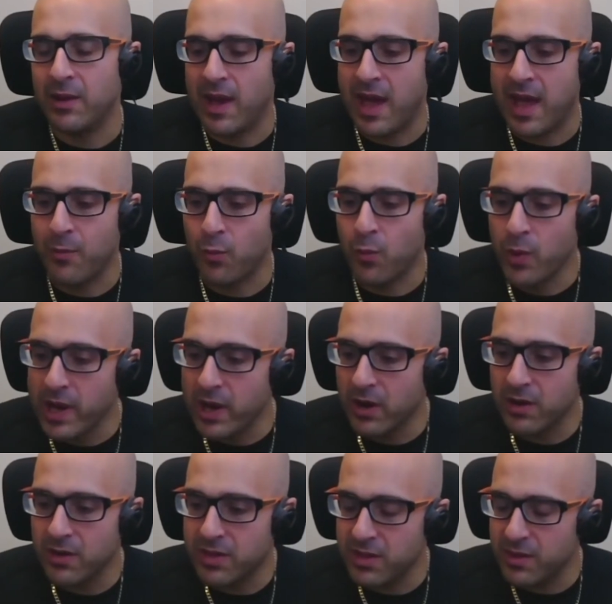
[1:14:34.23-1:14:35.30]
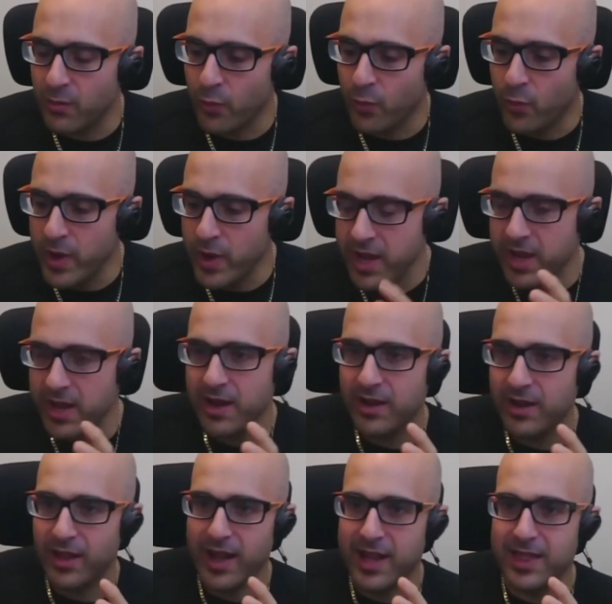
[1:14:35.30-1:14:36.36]
and we
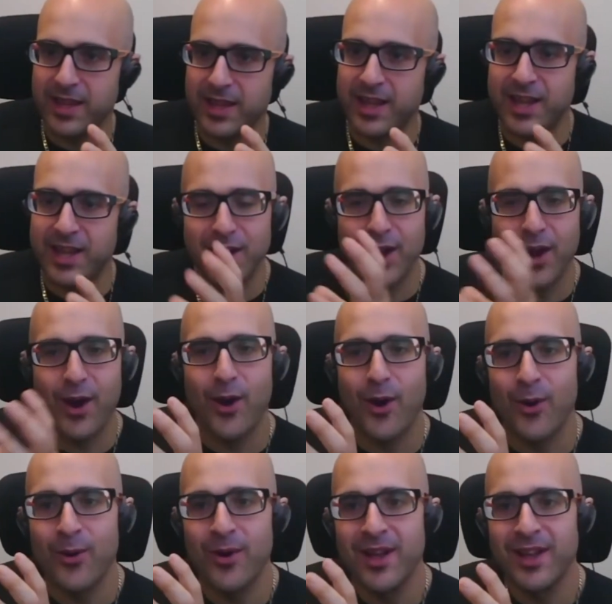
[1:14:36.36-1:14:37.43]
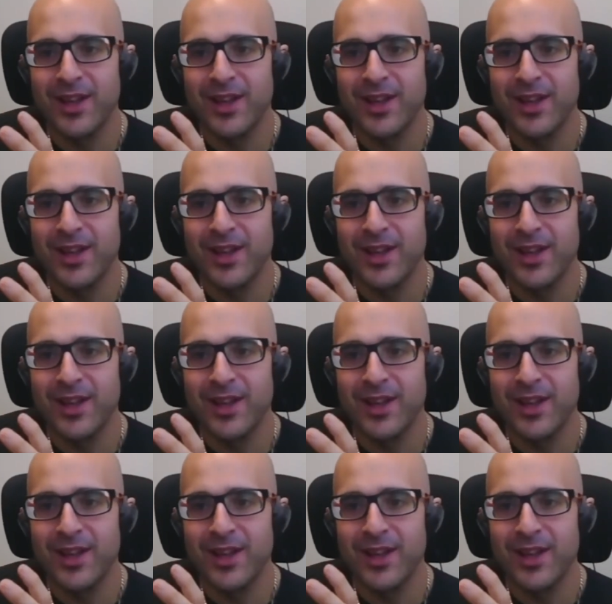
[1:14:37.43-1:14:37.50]
like the keto,